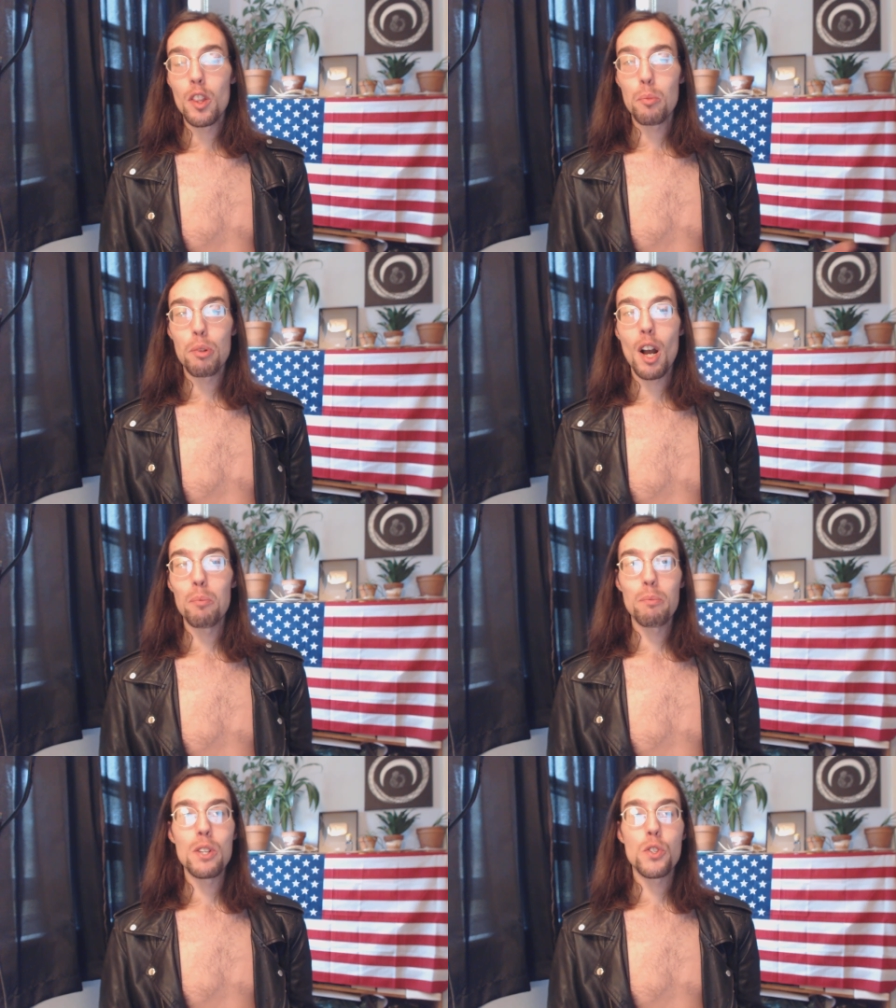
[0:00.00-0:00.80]
The
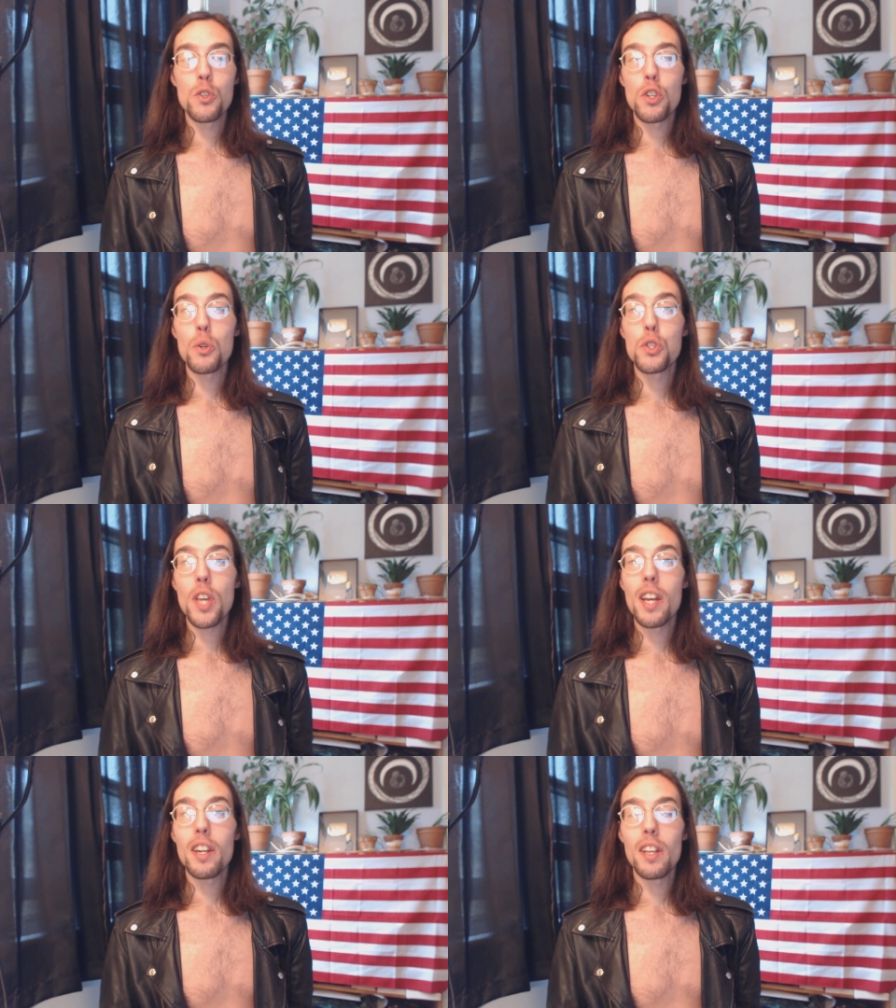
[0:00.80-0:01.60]
problem is there's no
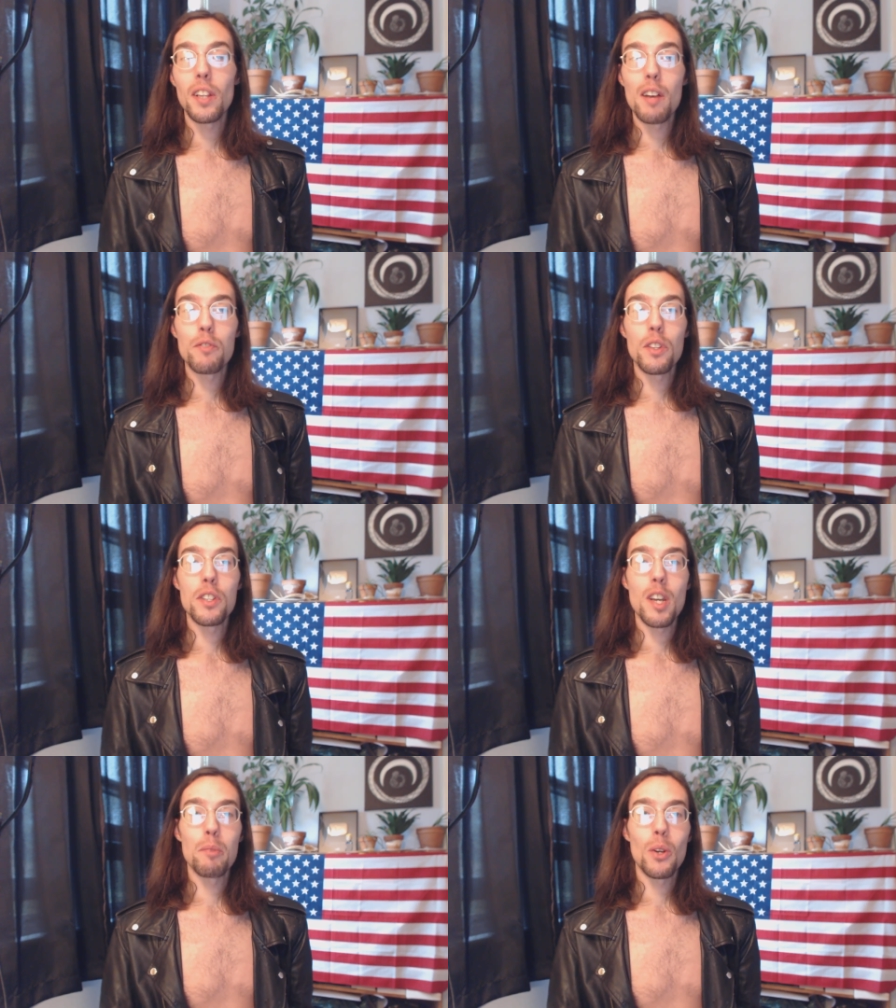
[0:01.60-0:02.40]
sanity left in
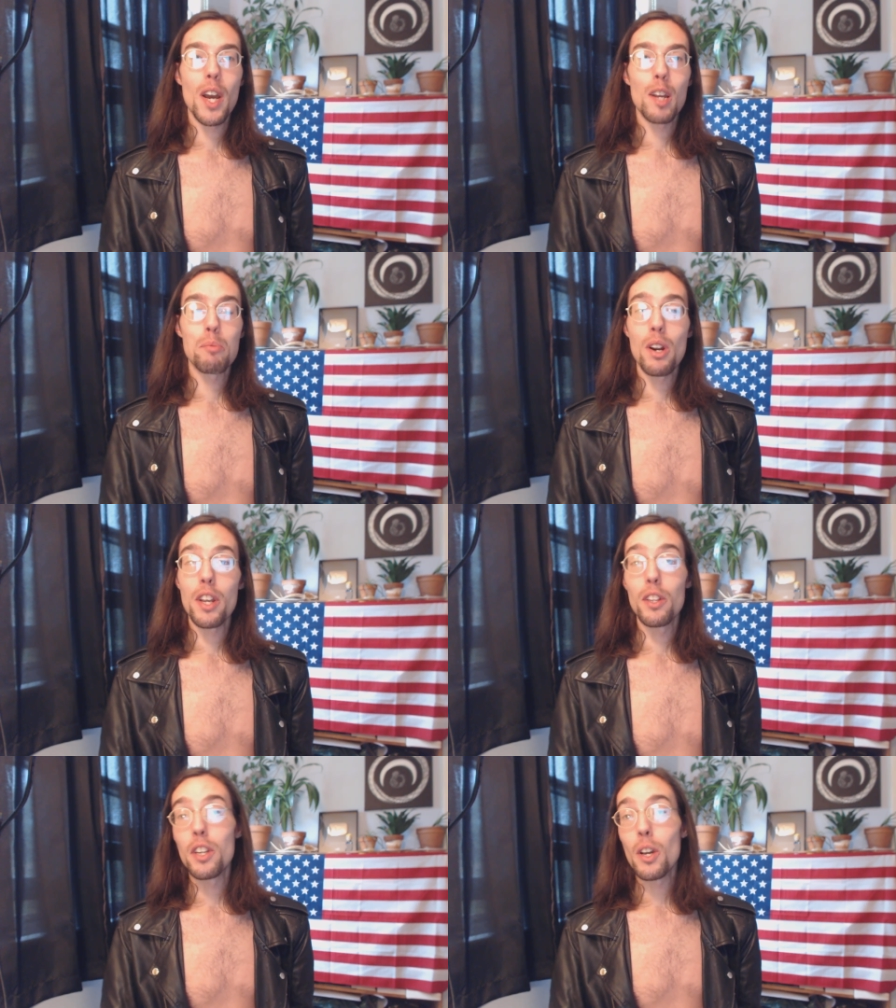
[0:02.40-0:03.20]
the Democratic
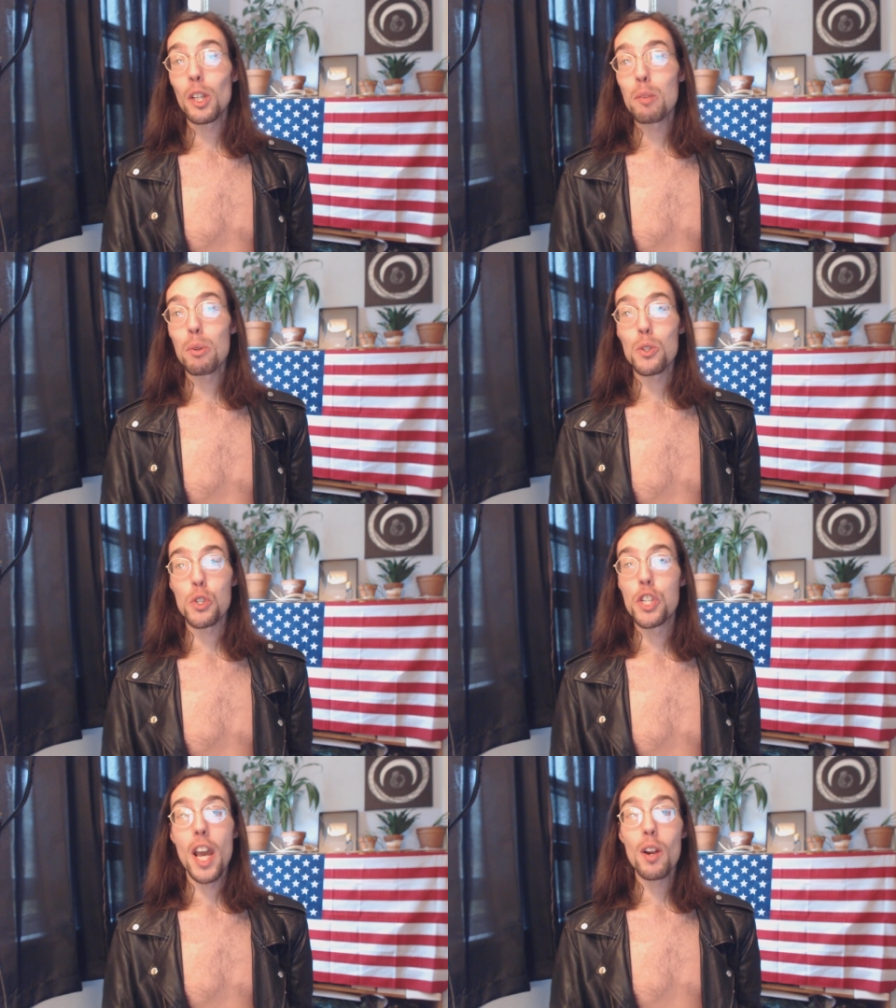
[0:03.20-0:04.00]
Party. And the
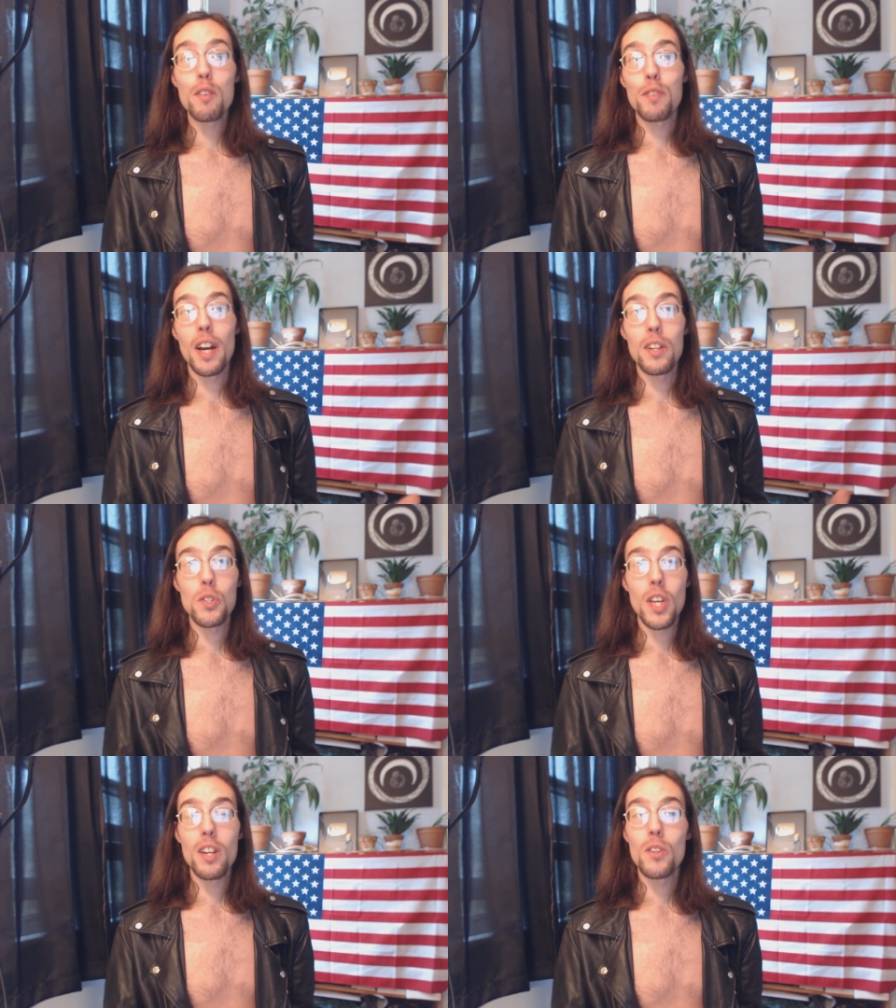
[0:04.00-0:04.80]
neoliberals are terrified
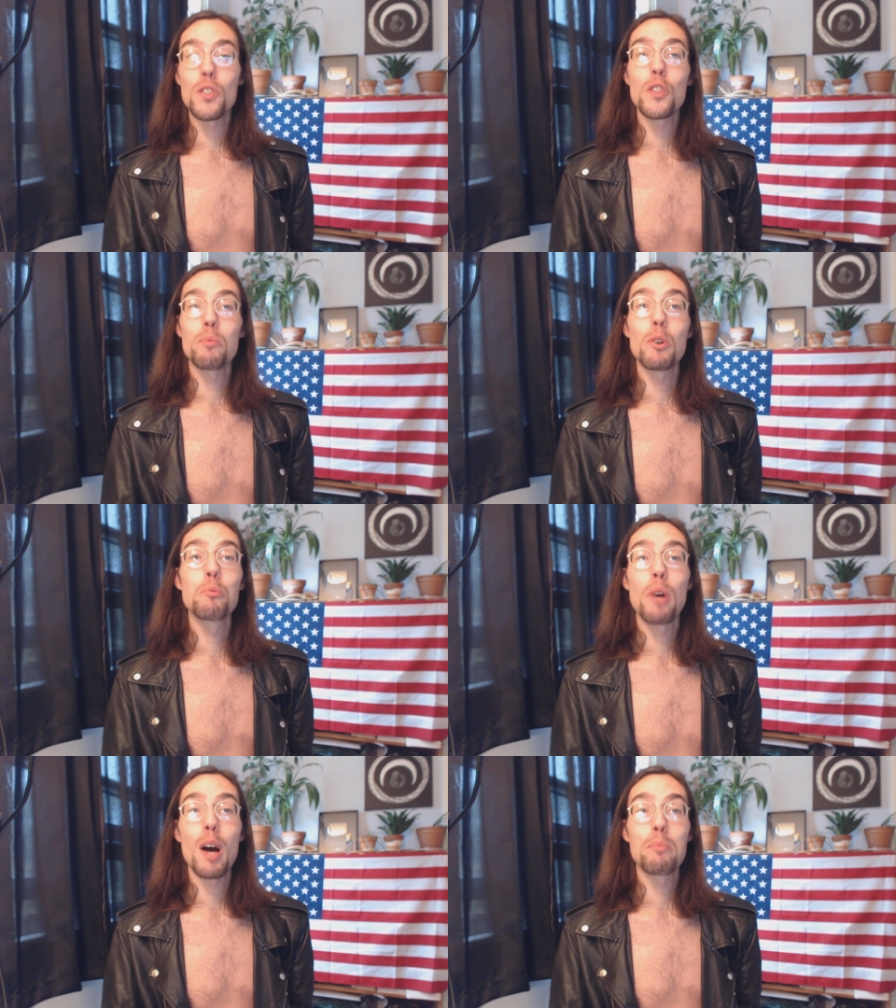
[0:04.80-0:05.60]
of Sanders. He's the
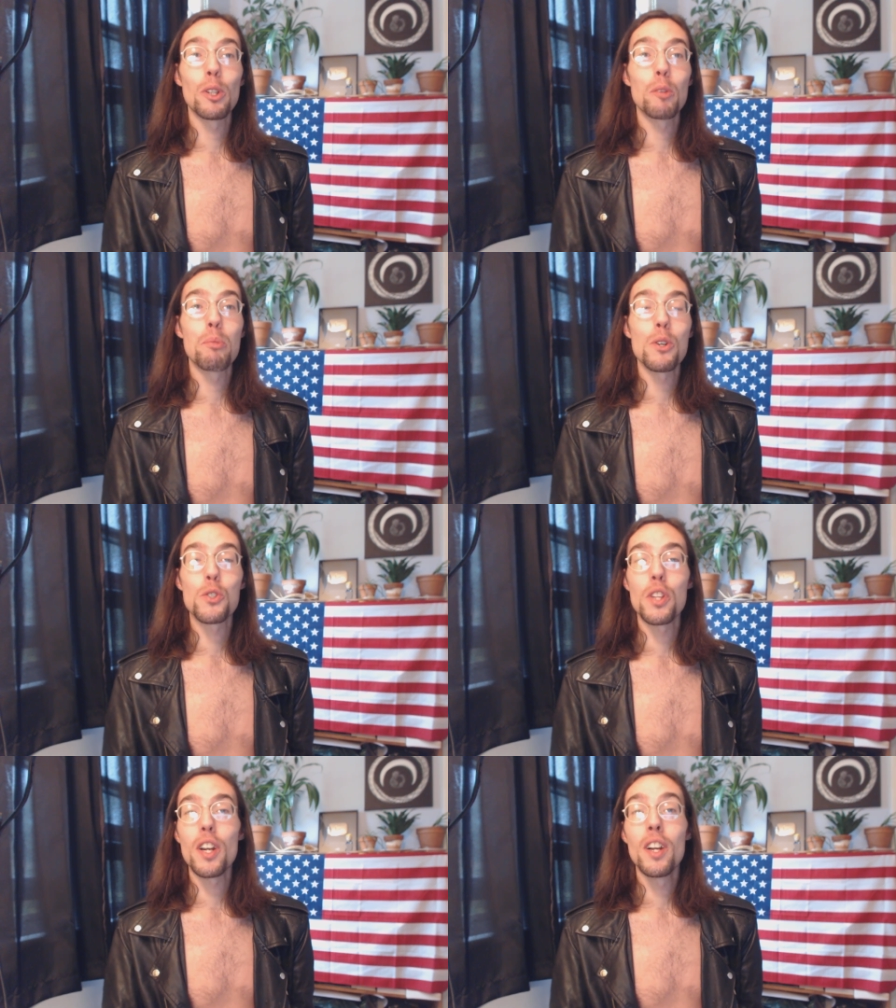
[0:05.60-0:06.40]
most popular
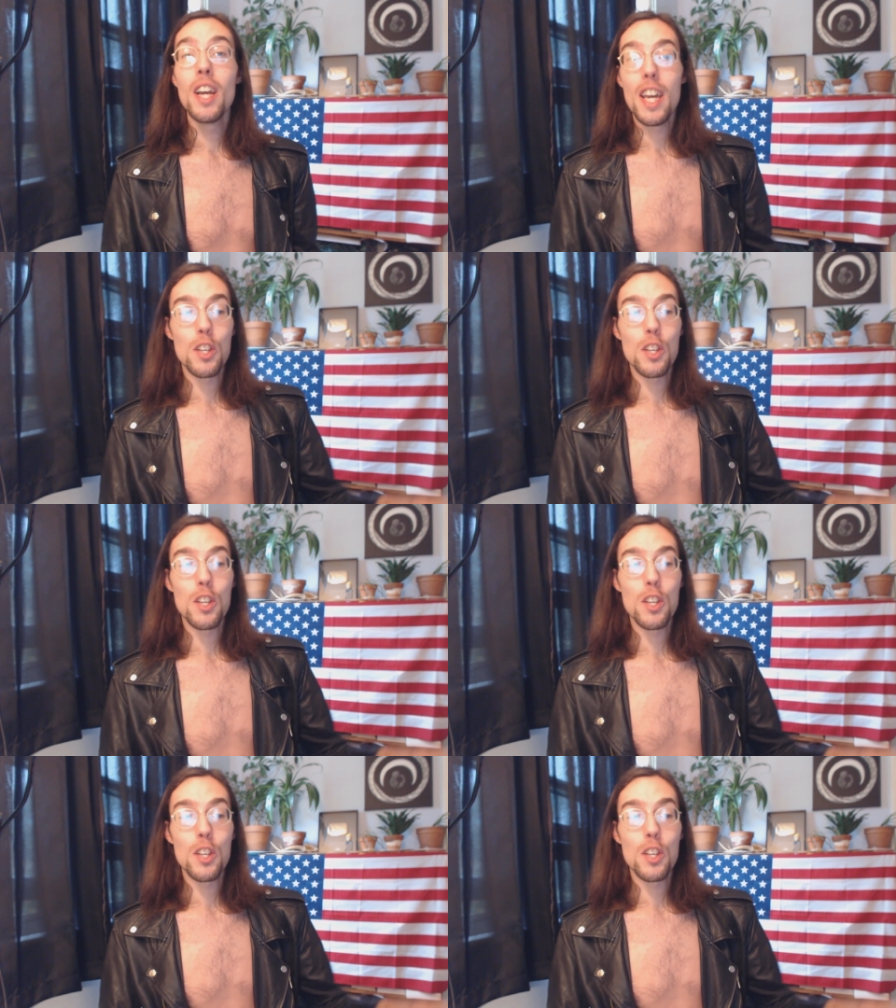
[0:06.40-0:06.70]
person there.